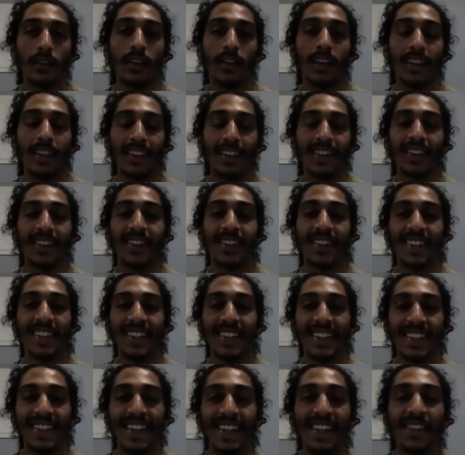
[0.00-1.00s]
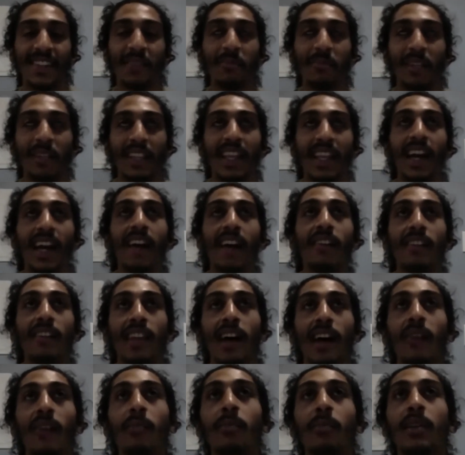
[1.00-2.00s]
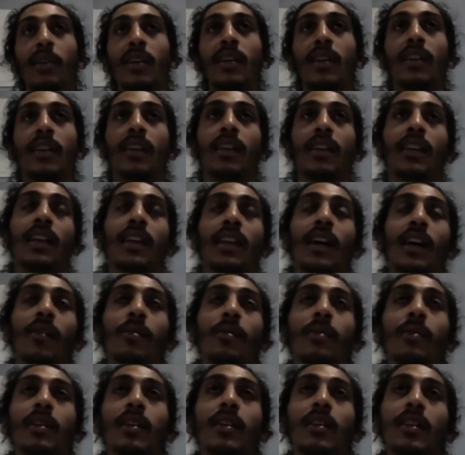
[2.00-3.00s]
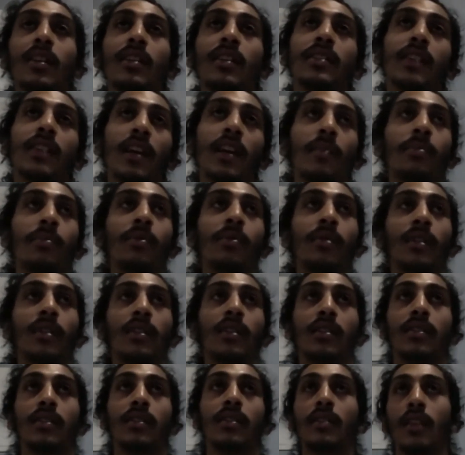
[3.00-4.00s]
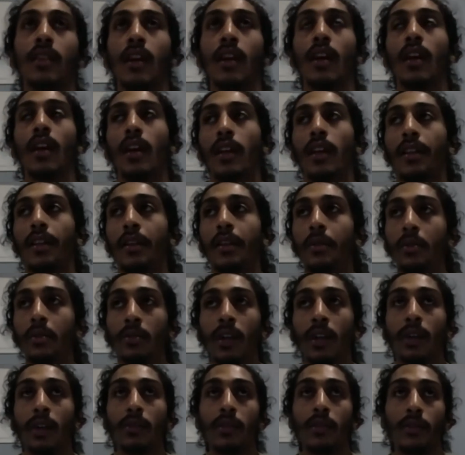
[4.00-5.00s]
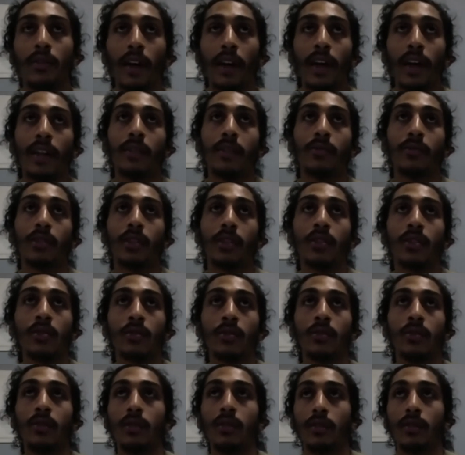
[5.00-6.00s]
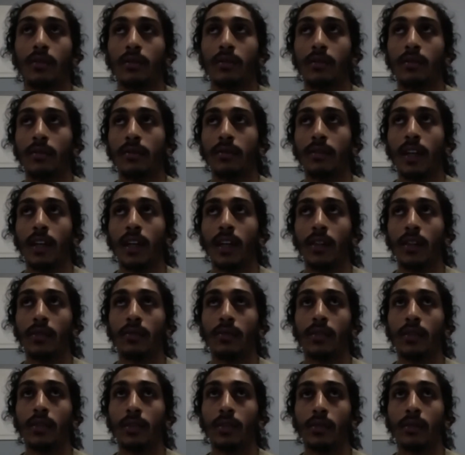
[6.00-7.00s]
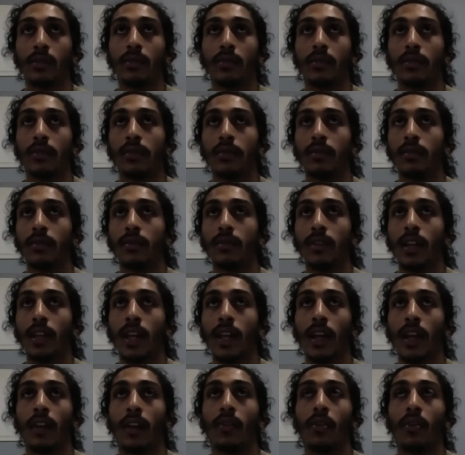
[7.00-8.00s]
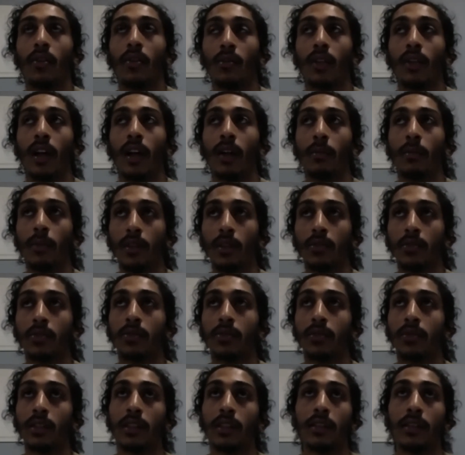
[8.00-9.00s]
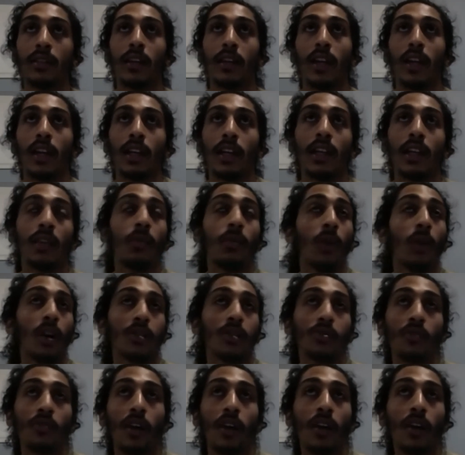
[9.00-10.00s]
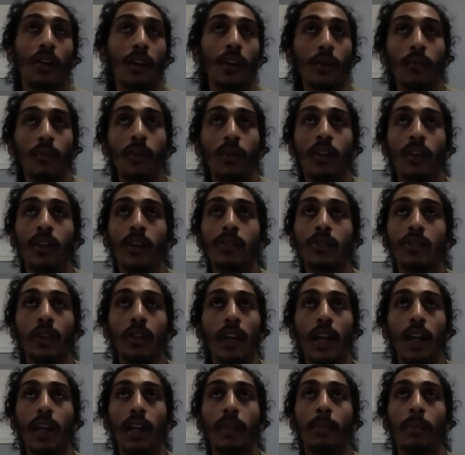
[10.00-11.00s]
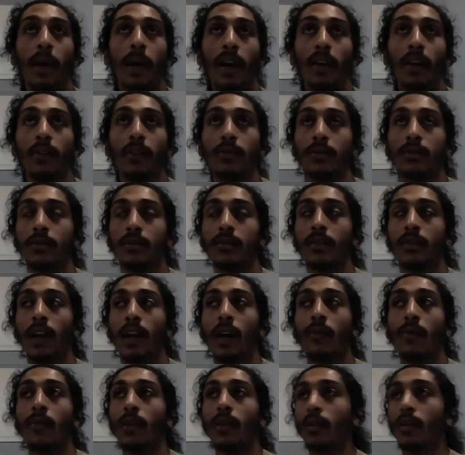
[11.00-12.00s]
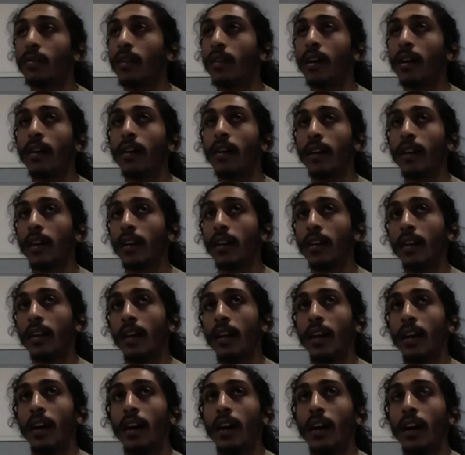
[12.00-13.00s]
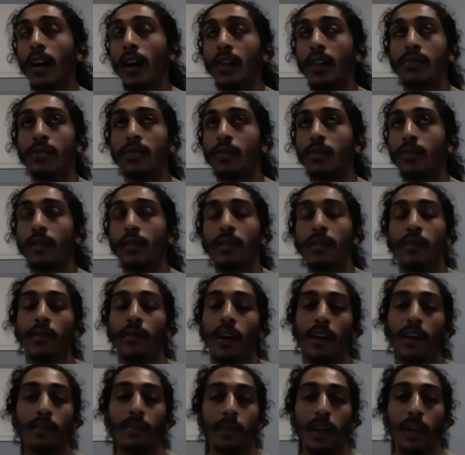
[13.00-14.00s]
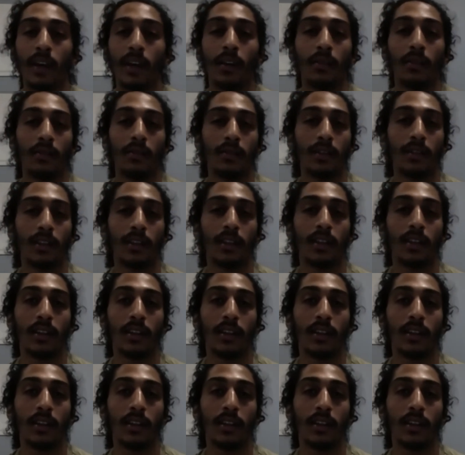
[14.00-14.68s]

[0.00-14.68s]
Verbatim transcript: Thank you, thank you. But that that would be a that would be a good example because the dude I was fighting was huge. That dude was huge. He had a whole lot of muscle. He he walks around at 180 pounds. I walk around at 155 pounds. Like